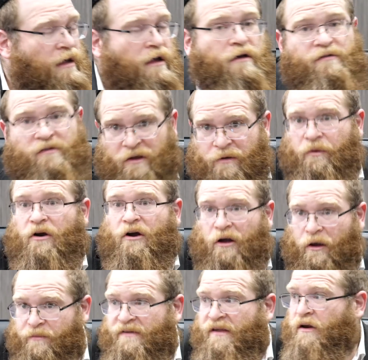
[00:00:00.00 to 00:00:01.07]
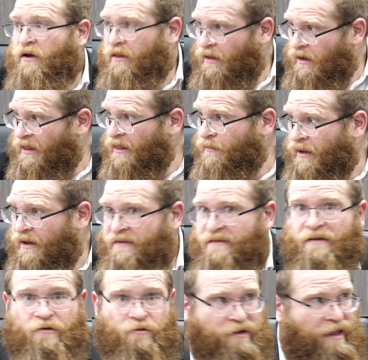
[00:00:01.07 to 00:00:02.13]
So the Gemara comes out, halacha
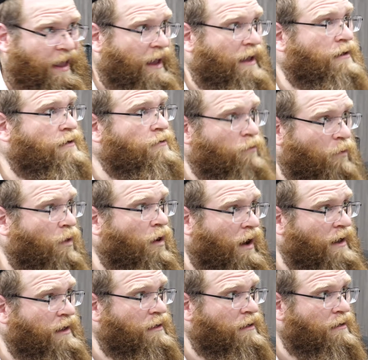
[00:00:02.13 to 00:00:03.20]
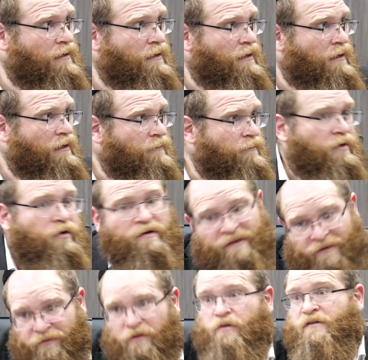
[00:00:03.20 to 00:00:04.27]
l'maisa, you can. Why? Because
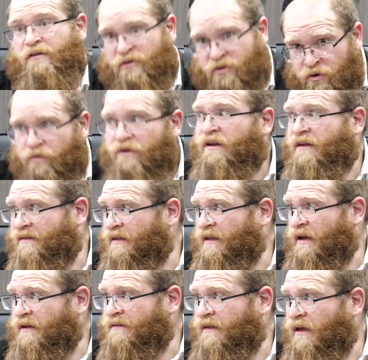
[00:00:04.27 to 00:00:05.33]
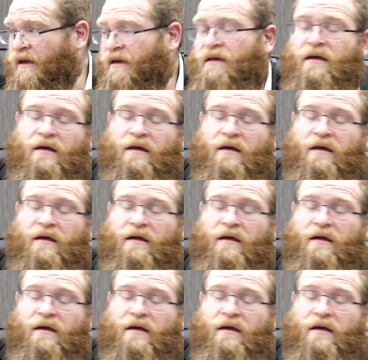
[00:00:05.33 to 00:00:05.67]
even though it's true it is the next day,